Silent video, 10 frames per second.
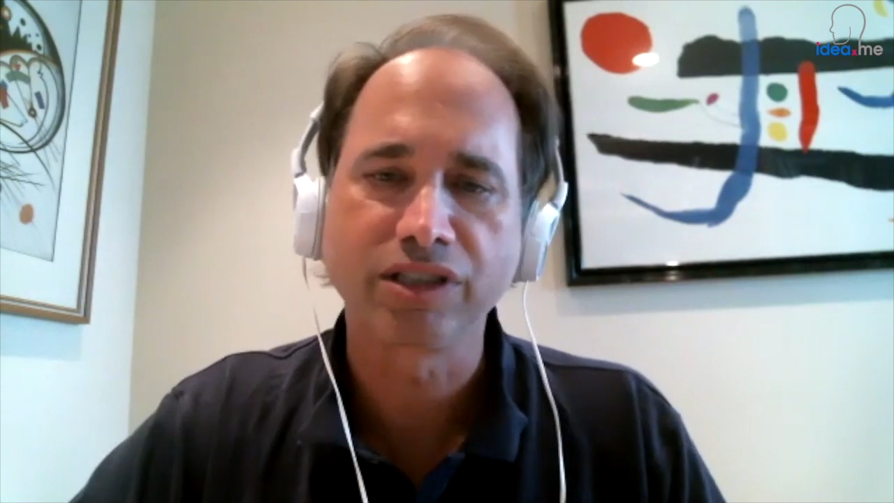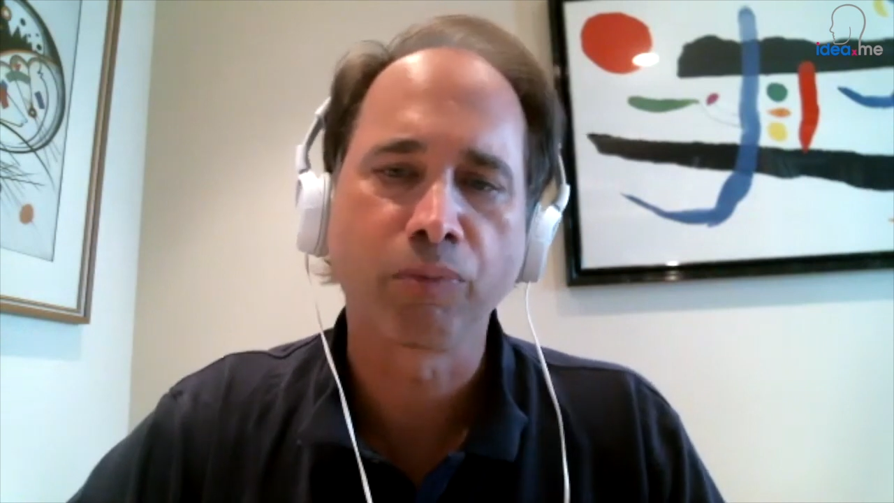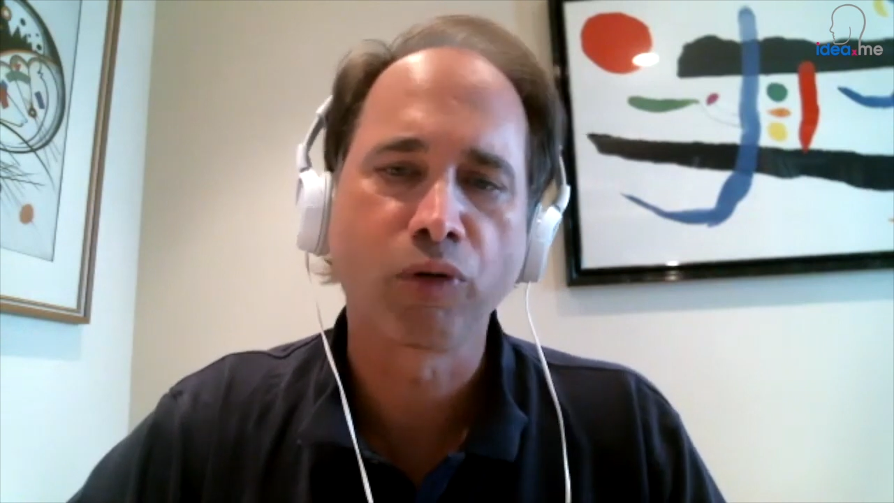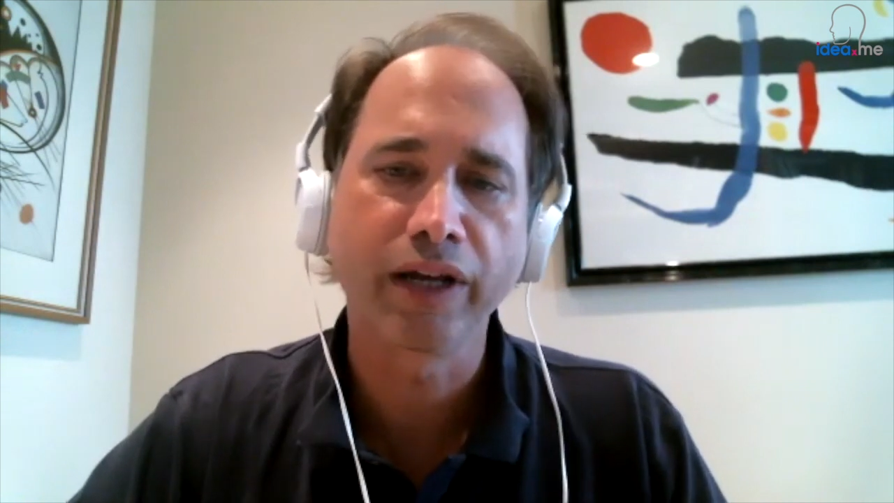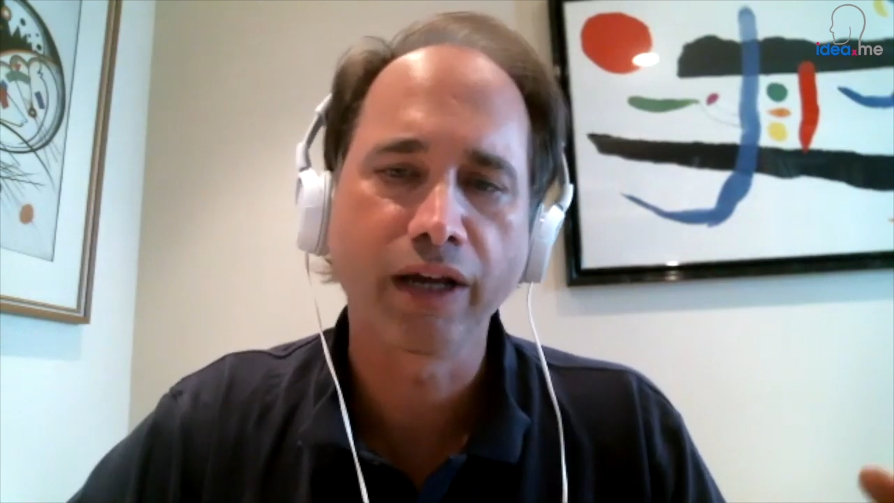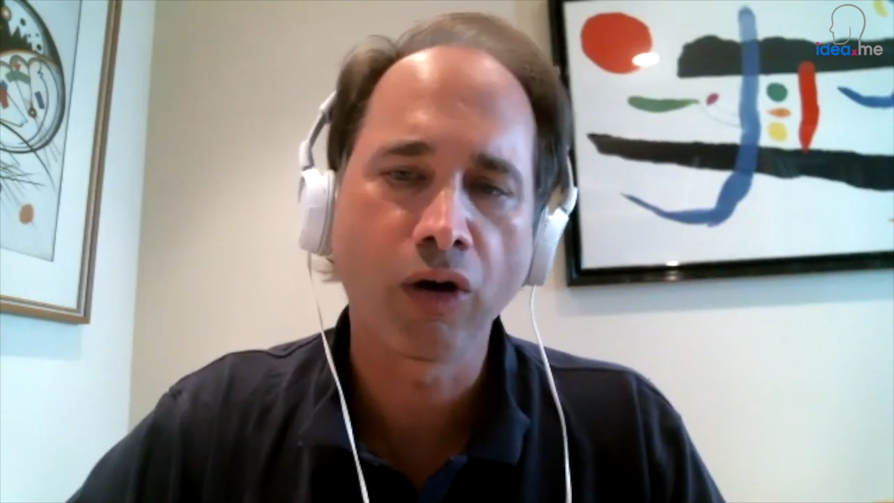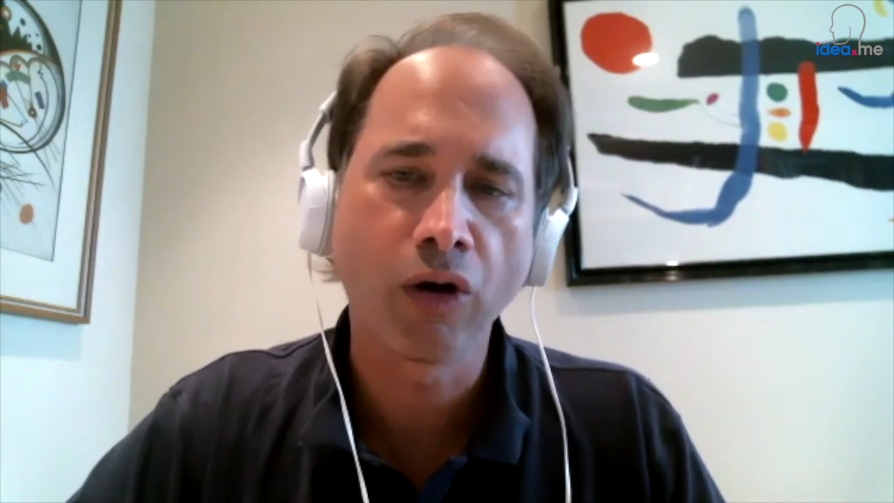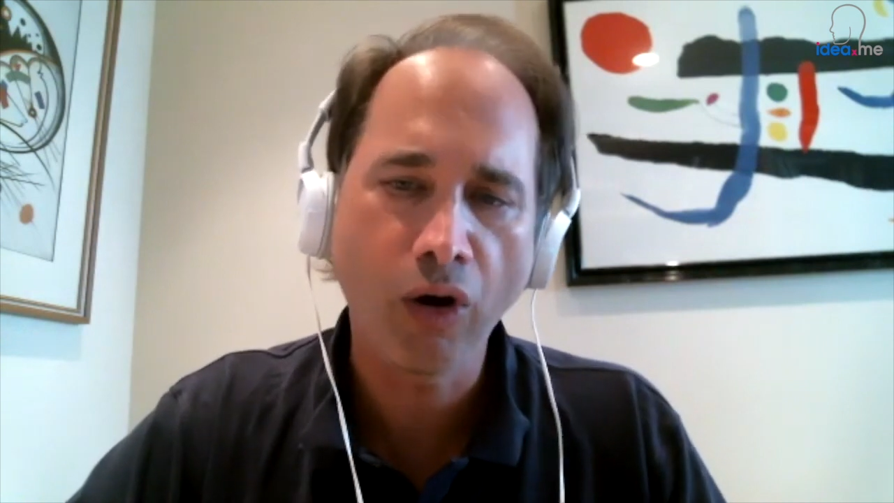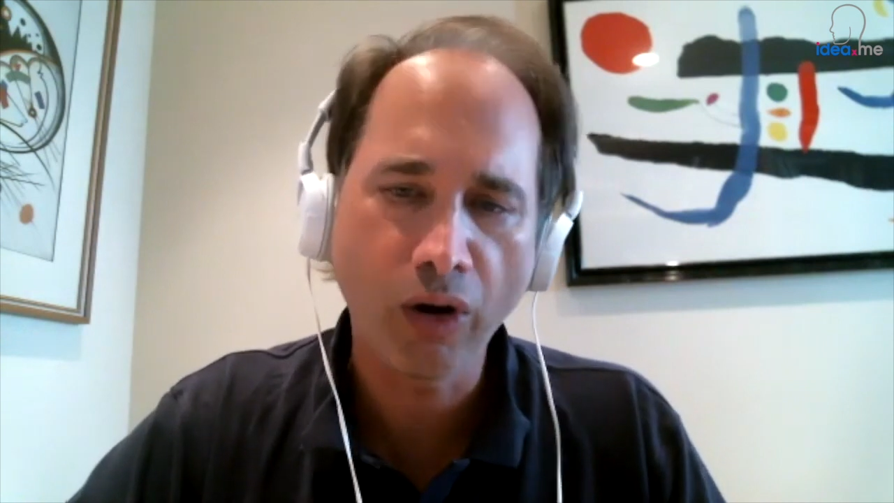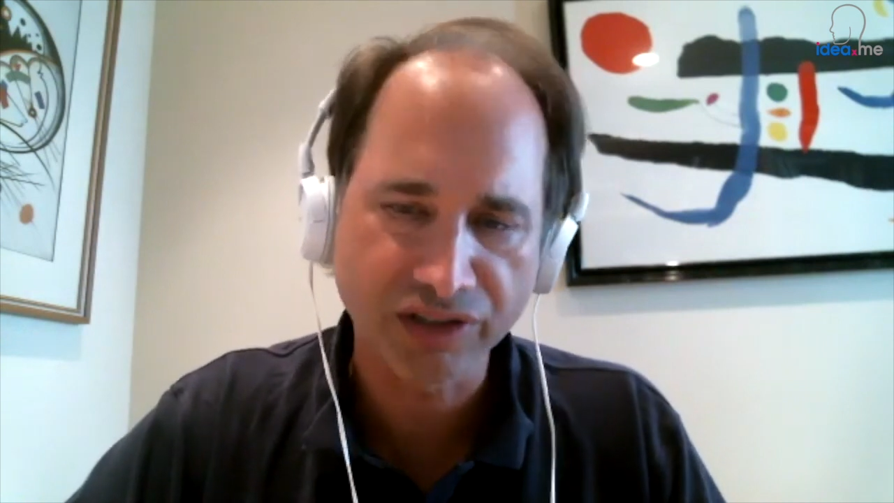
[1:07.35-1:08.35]
supporting
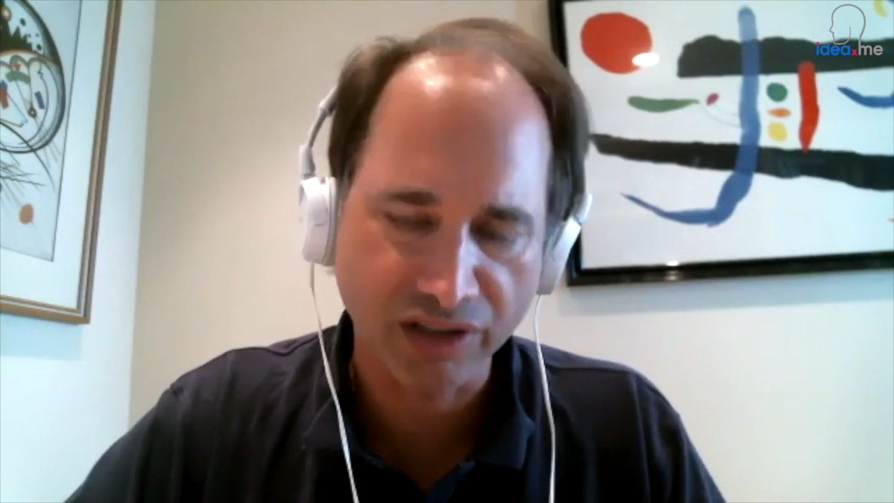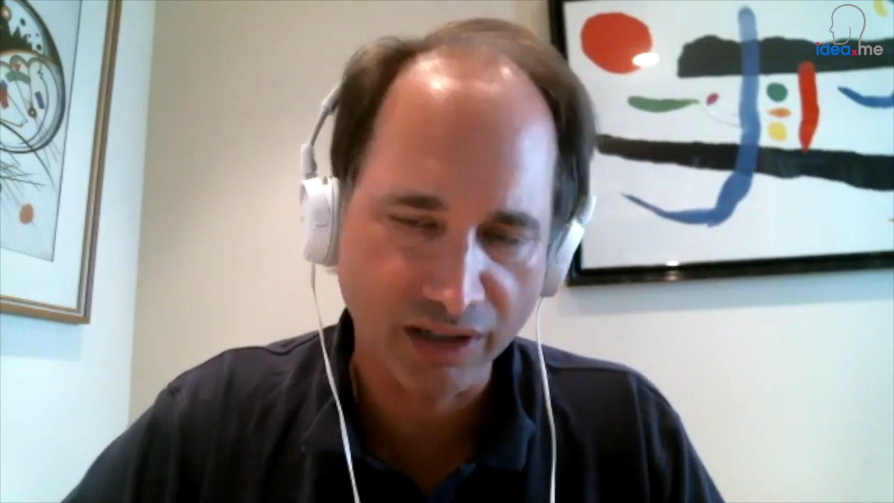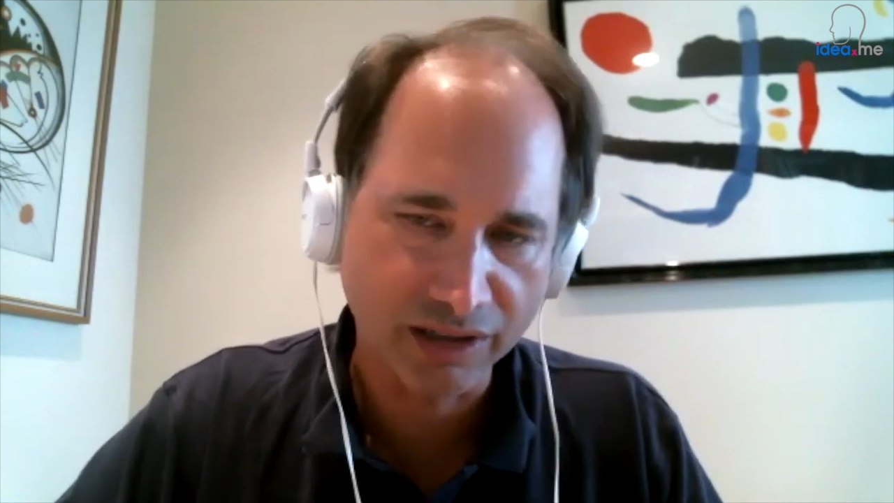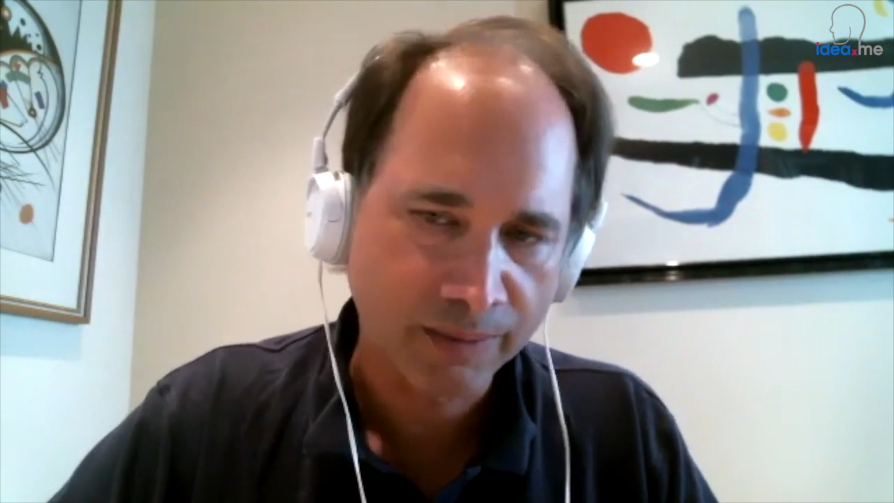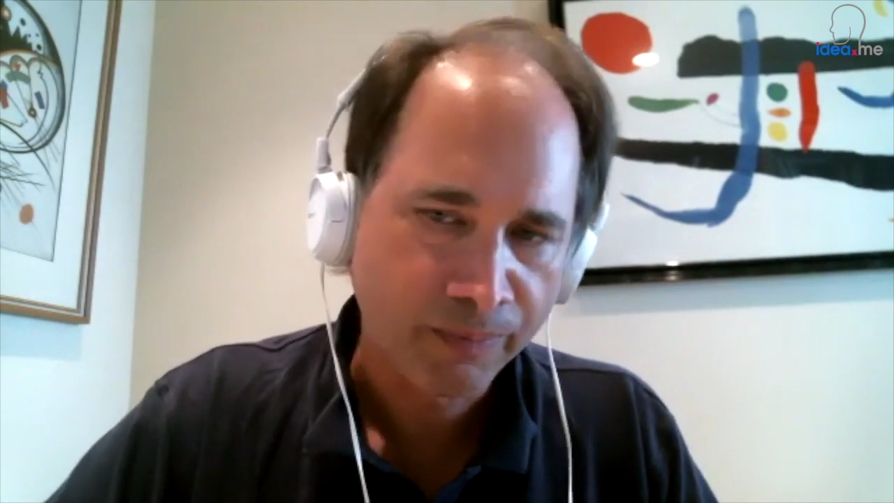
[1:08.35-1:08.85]
causes,